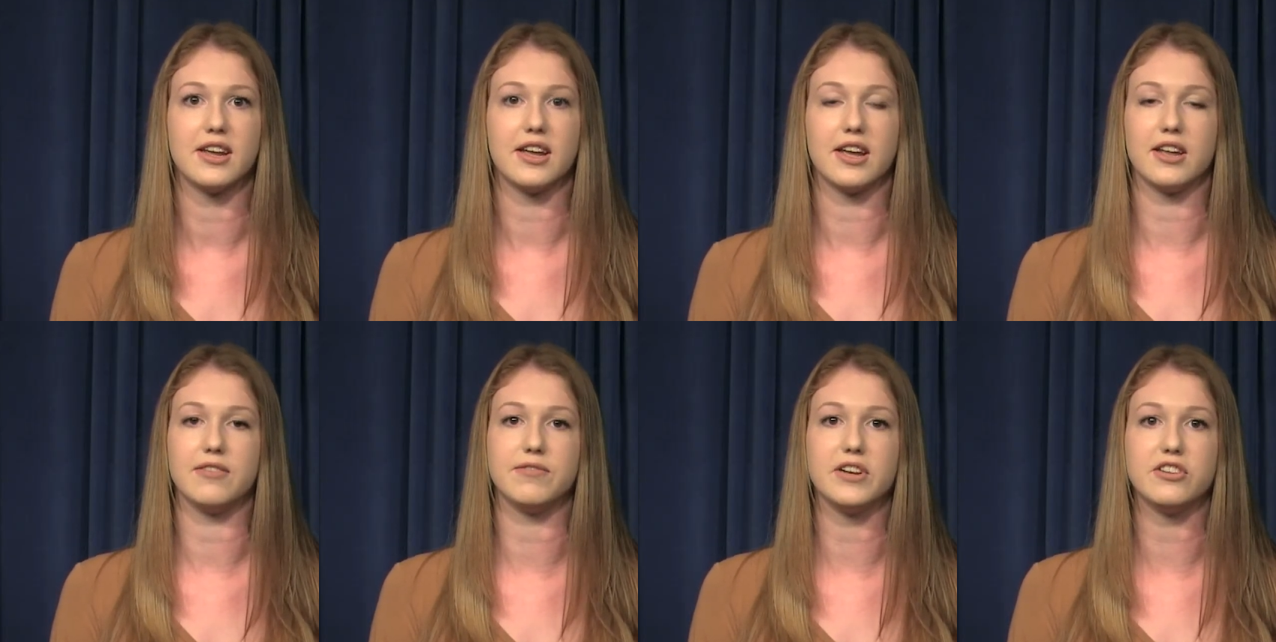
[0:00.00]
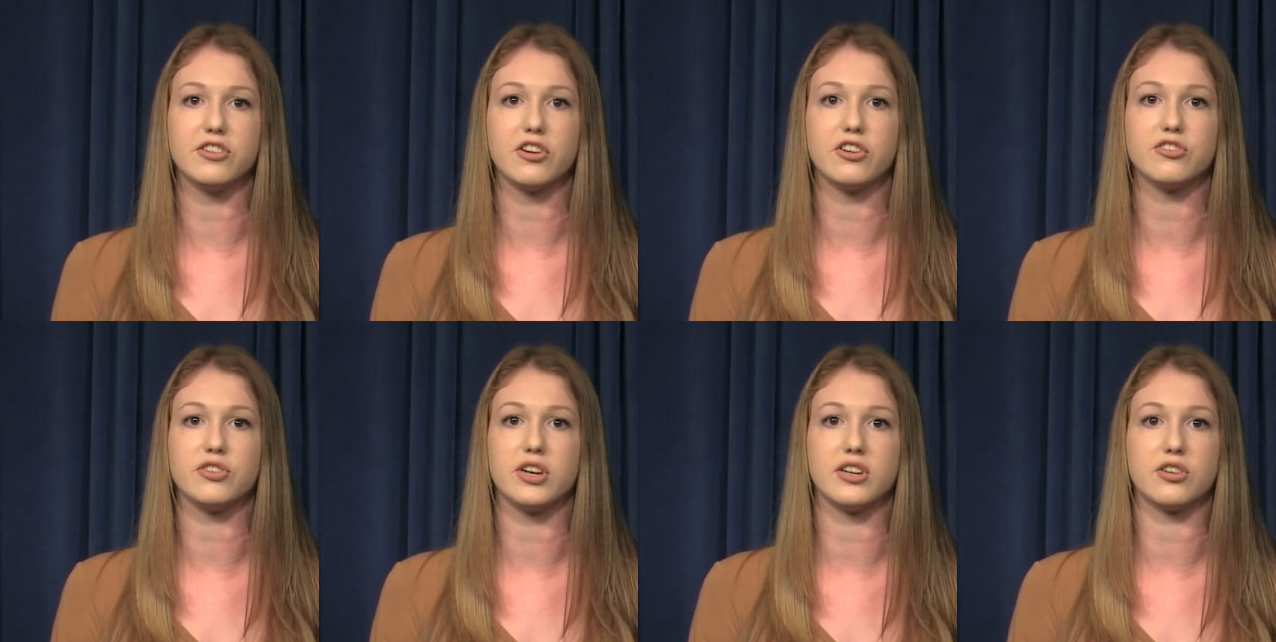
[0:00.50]
In
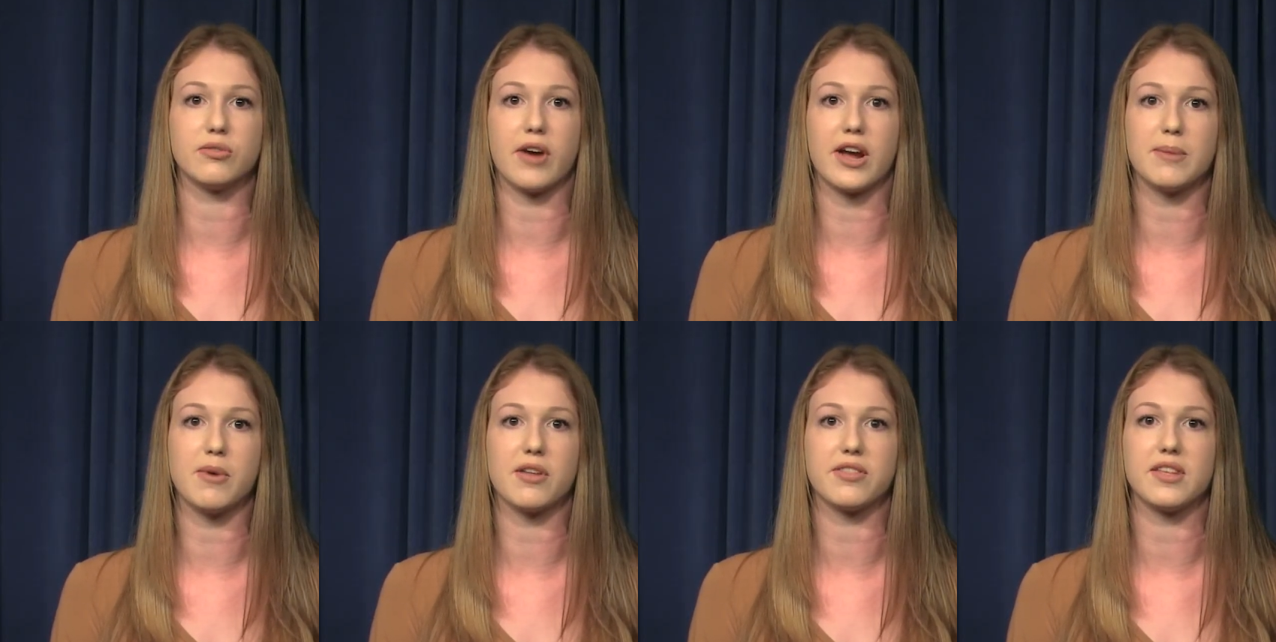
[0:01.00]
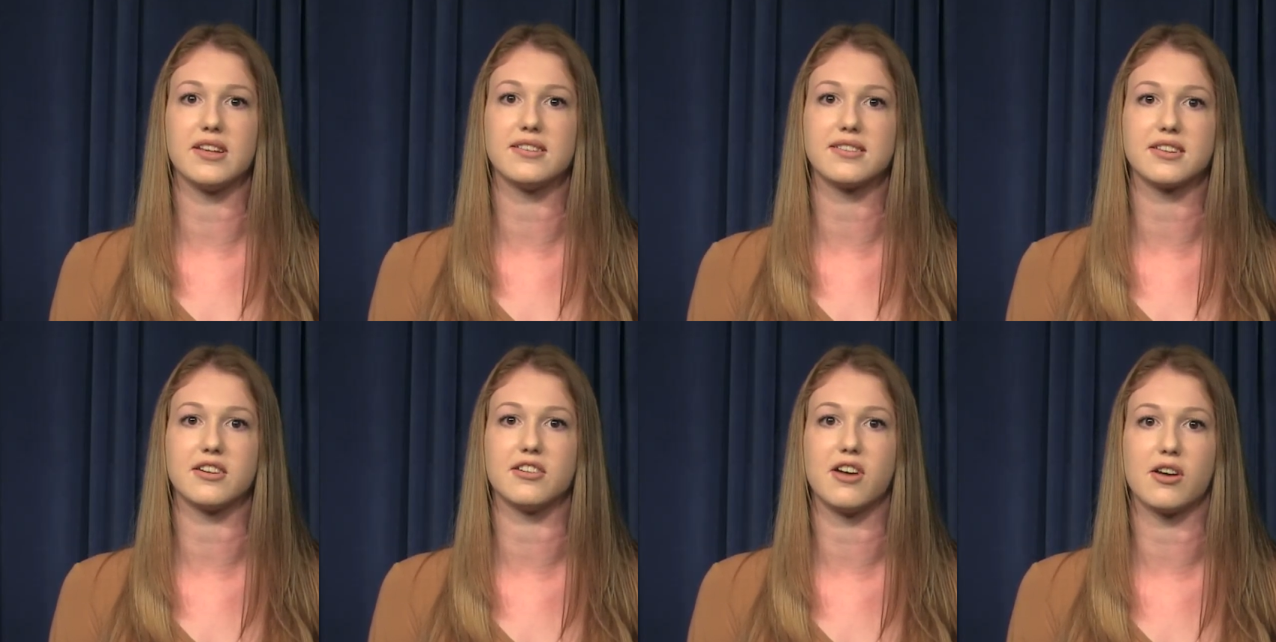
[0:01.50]
features, you get to write about things
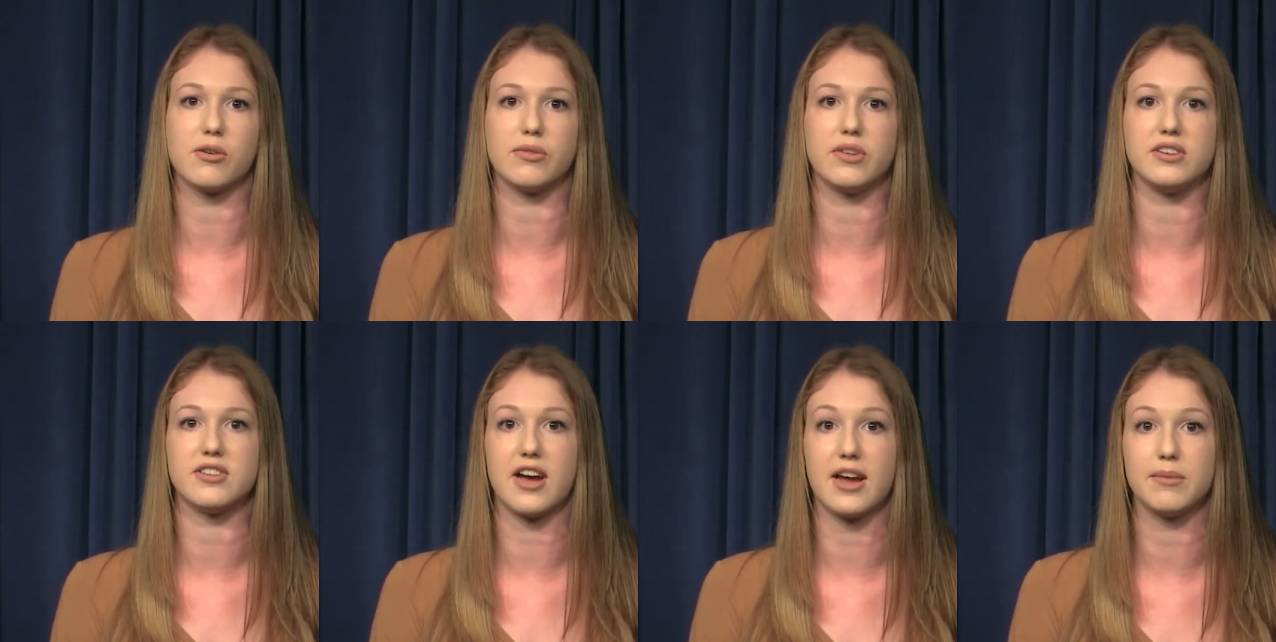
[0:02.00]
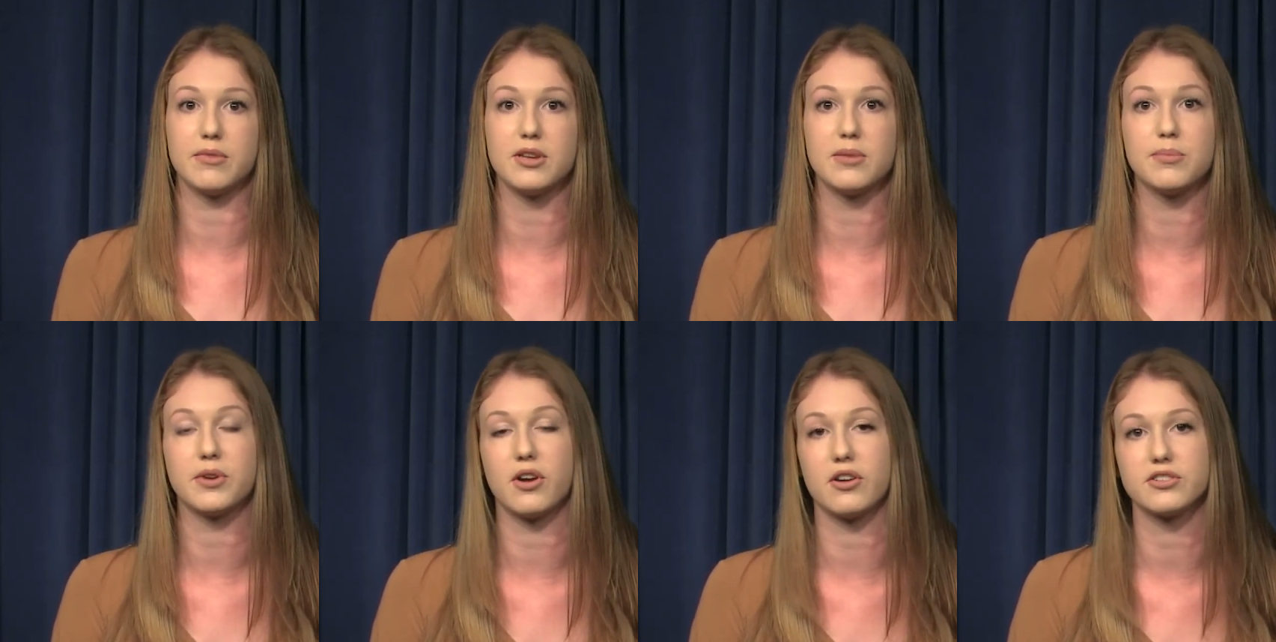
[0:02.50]
that are not only timely,
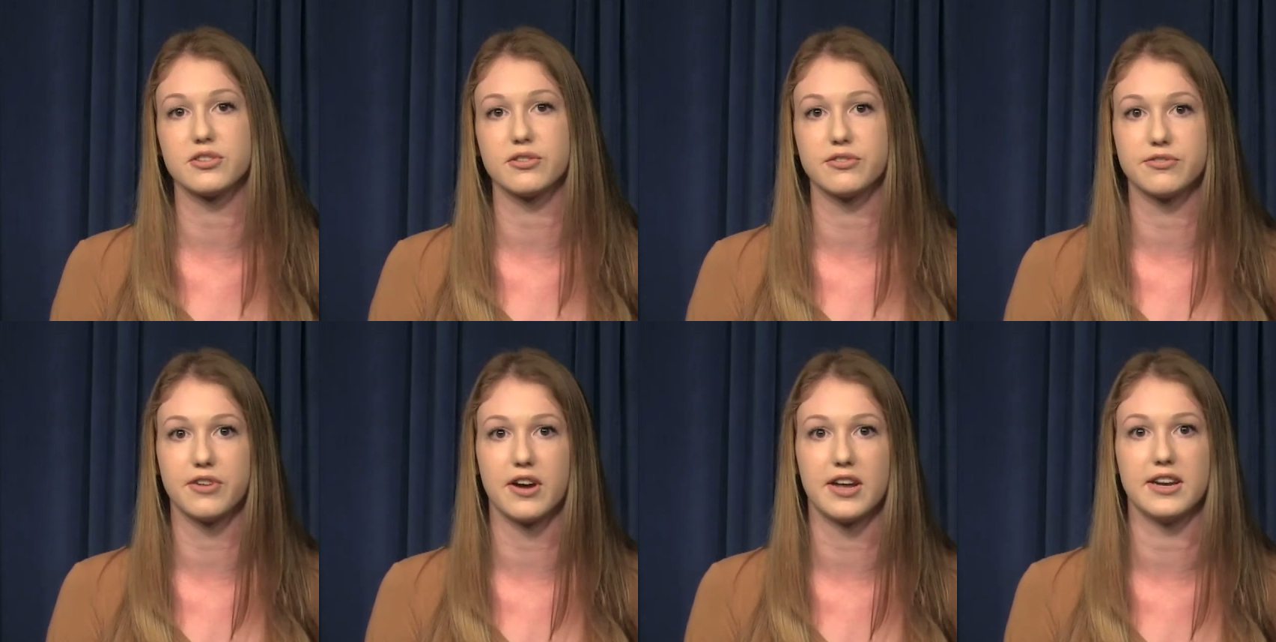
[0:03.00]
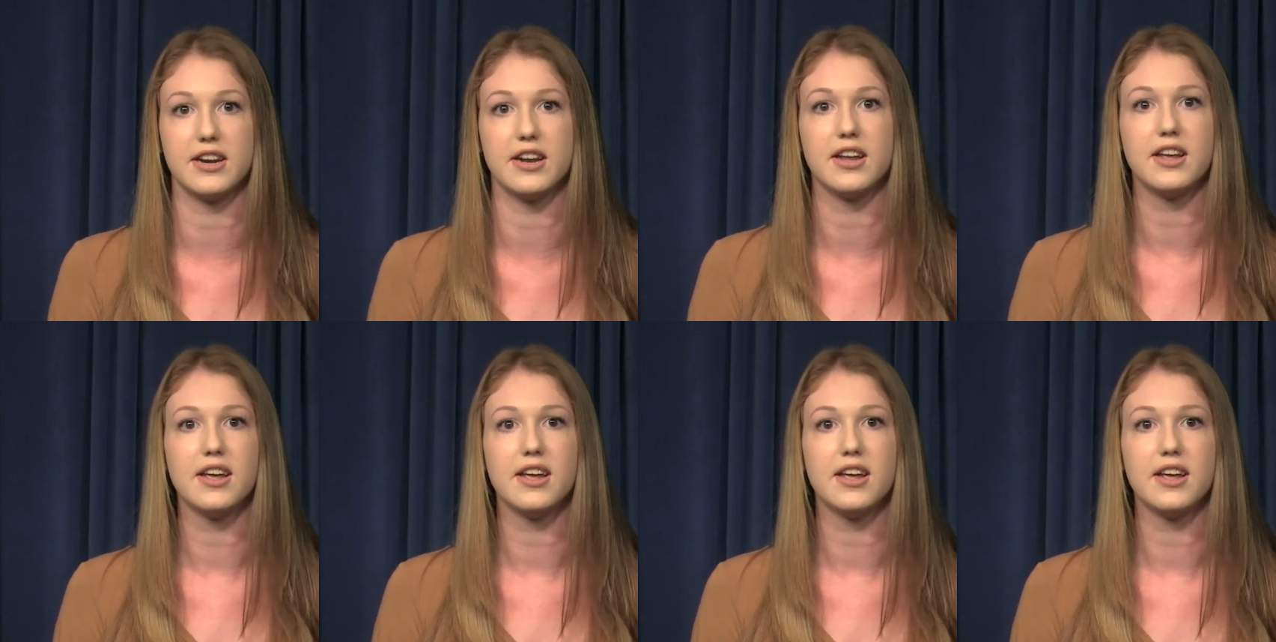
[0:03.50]
but also fun.